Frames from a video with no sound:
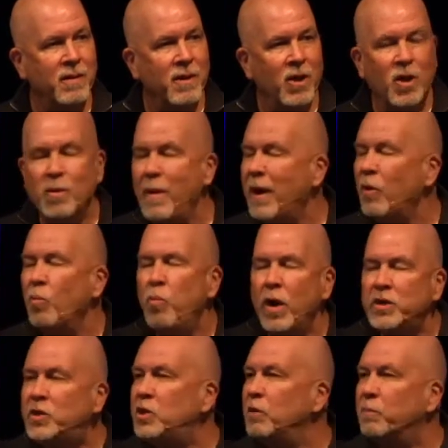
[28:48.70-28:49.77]
No matter
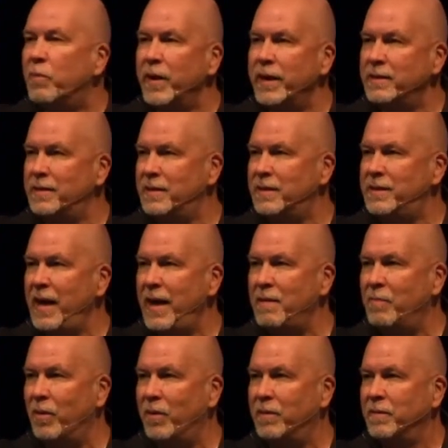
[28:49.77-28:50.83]
what you bring to the
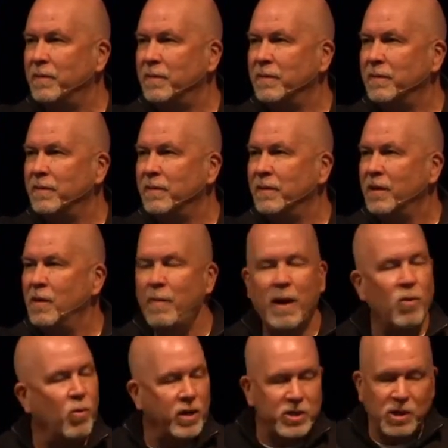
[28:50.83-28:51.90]
table, no
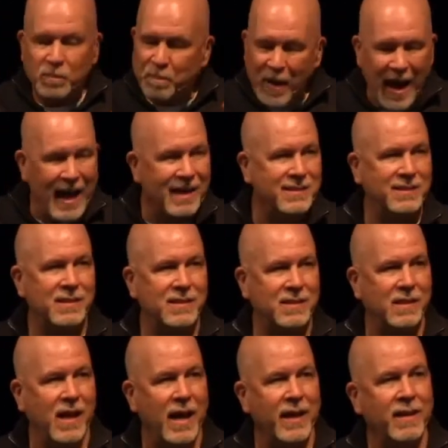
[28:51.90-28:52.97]
matter what your past
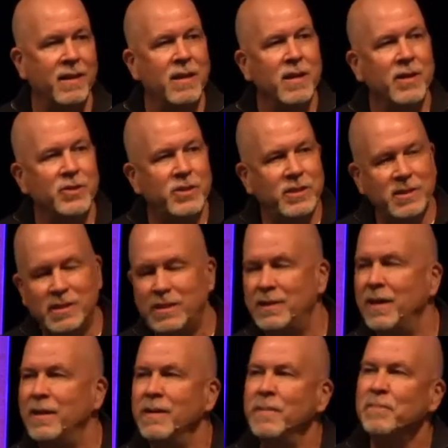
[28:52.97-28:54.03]
is like, Jesus
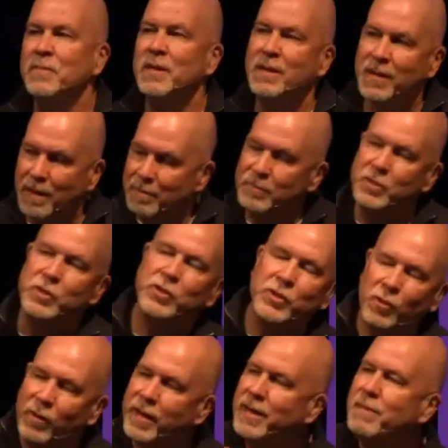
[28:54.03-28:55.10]
said, Come
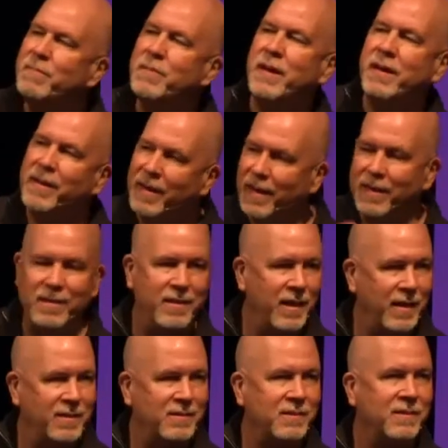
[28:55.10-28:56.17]
join me in
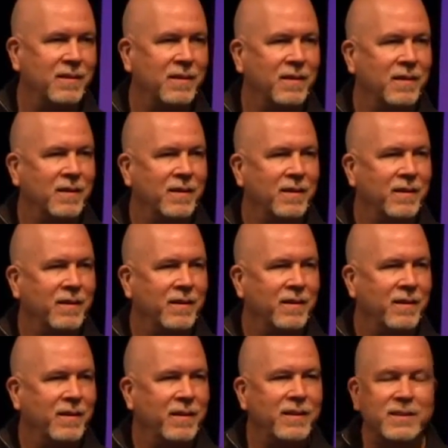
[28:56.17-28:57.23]
this.
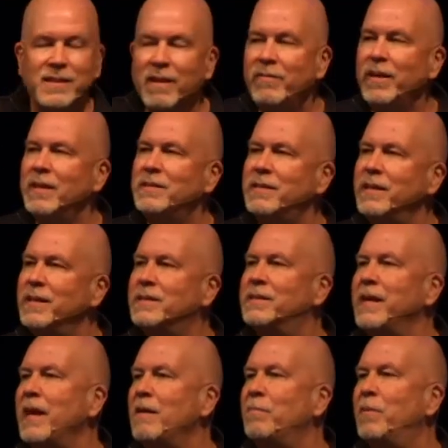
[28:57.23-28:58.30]
He's giving us an
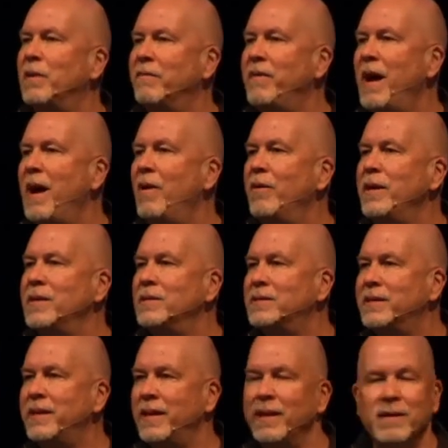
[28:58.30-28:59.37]
example of how his
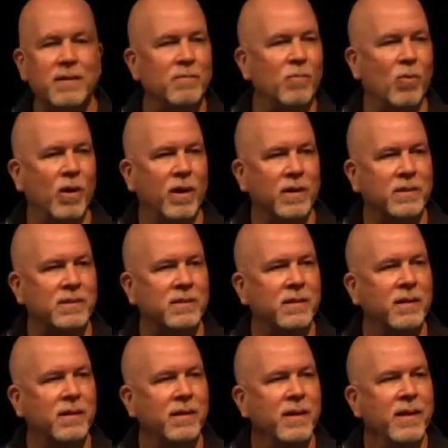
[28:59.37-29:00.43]
kingdom works.
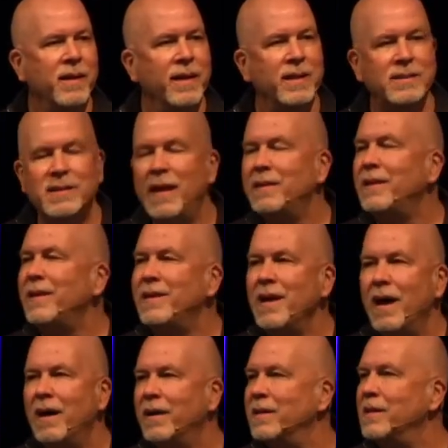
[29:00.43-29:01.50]
It's not the
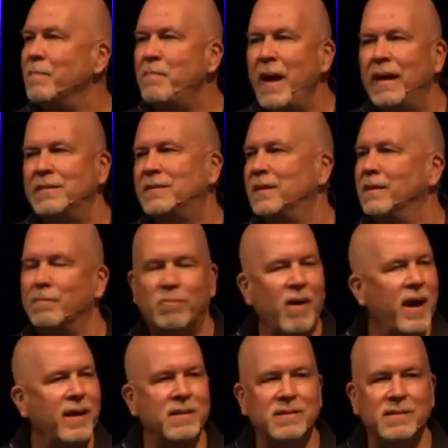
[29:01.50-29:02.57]
young and the best and the
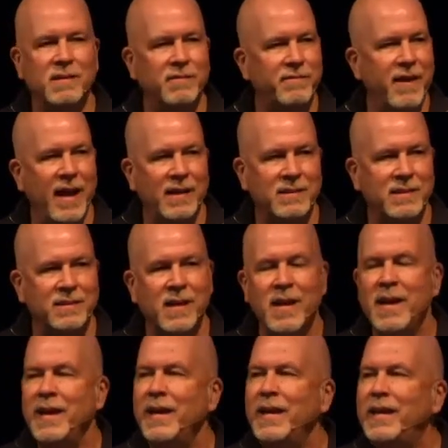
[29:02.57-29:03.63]
brightest and the fastest.